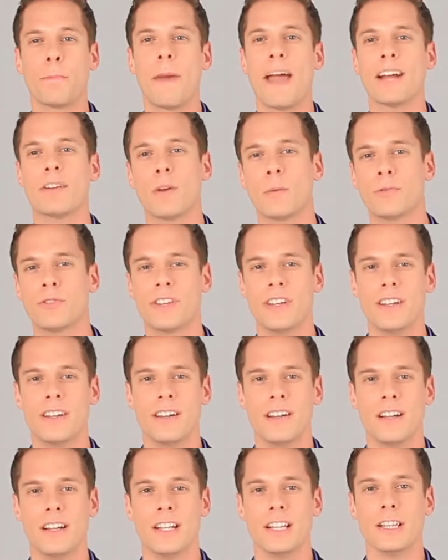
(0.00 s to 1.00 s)
bankruptcy,
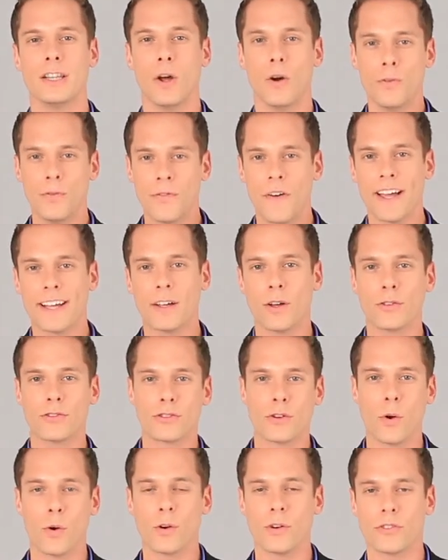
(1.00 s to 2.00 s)
low FICO
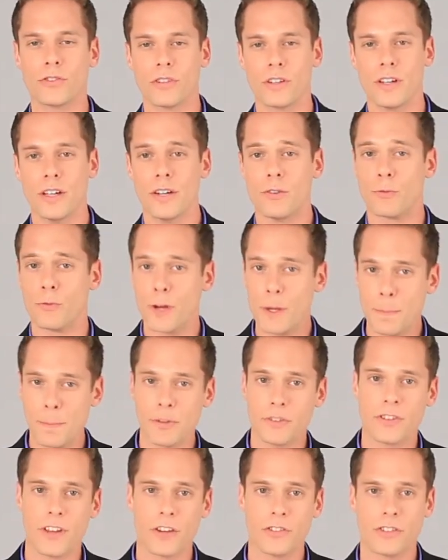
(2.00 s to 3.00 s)
scores,
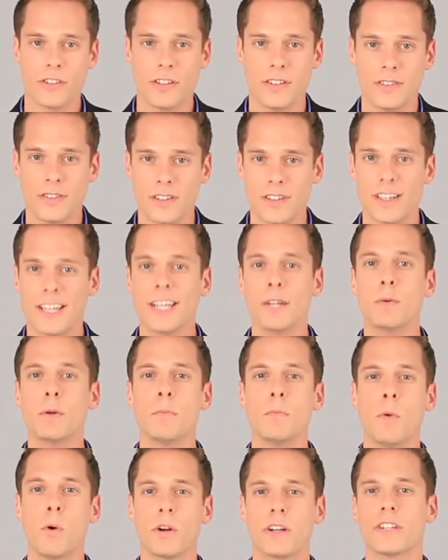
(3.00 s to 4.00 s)
repossession, delinquent
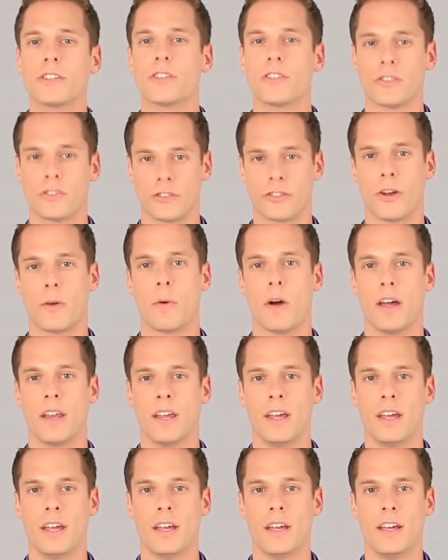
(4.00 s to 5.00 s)
mortgage, and so on.
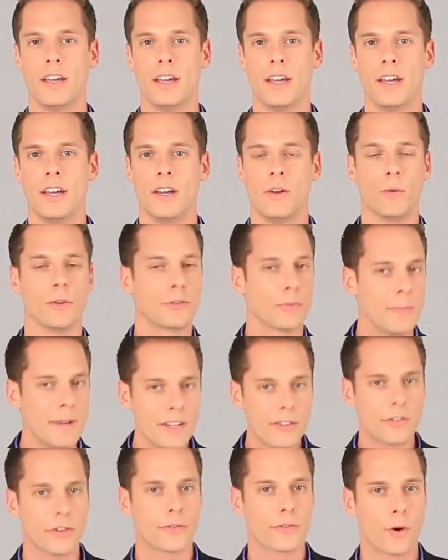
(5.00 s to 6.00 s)
Which
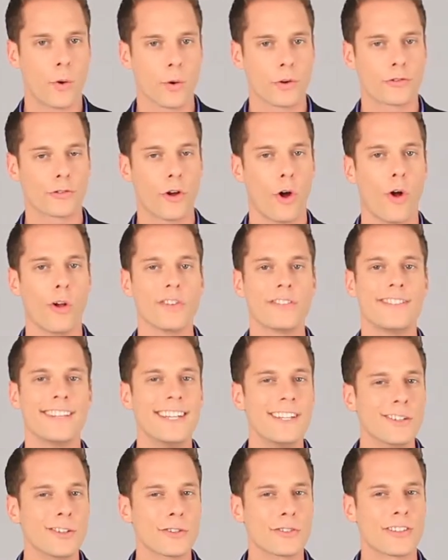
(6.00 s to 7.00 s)
means, of course, all
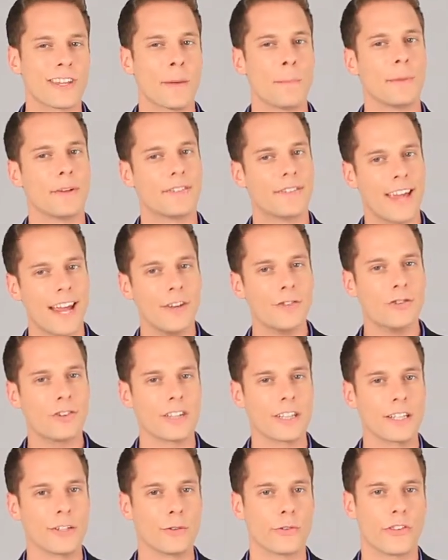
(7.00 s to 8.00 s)
dealers can
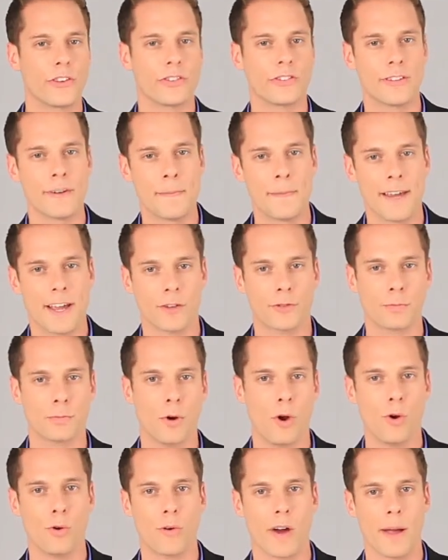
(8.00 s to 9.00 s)
potentially use the CPS
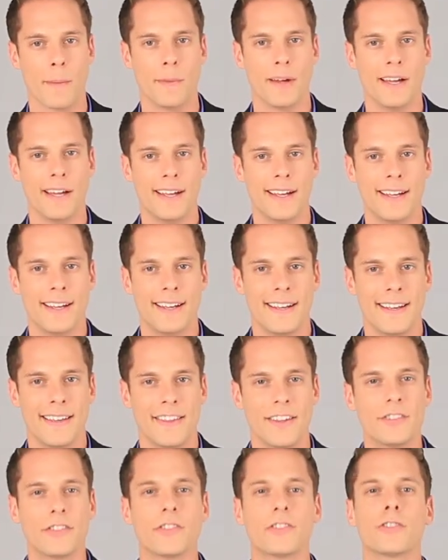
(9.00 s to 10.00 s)
program.
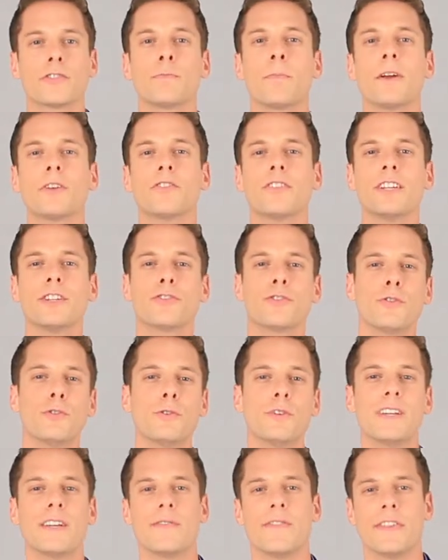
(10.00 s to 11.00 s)
This is especially true
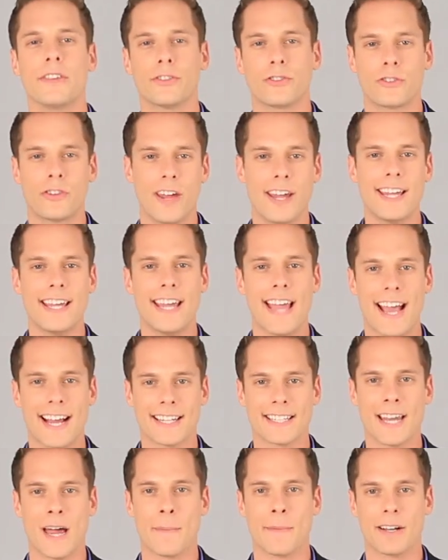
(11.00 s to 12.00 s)
given the shaky
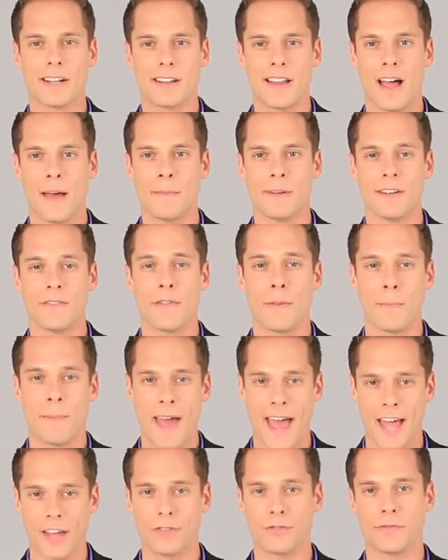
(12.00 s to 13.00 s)
economic climate of the
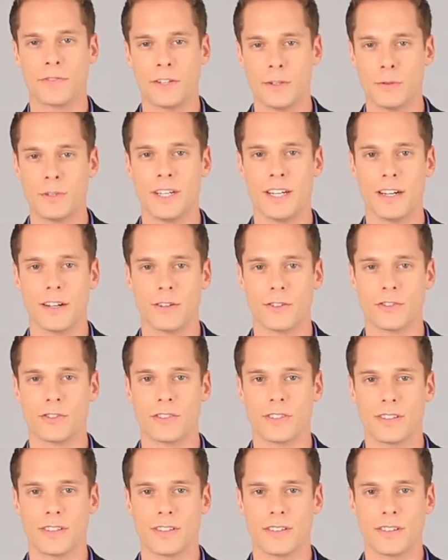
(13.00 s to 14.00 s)
past few years.
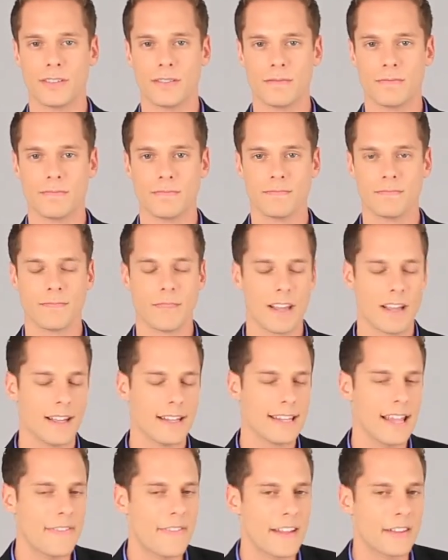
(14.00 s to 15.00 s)

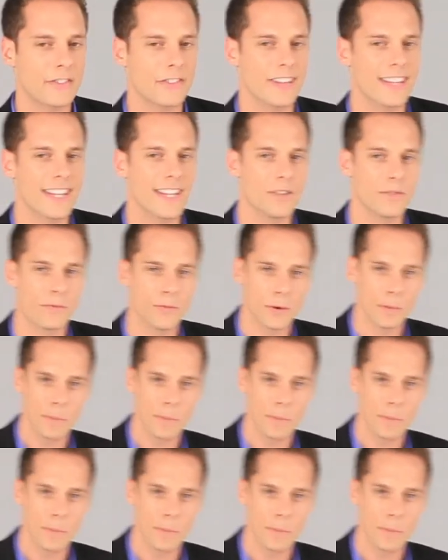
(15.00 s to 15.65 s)
Let that sink in for a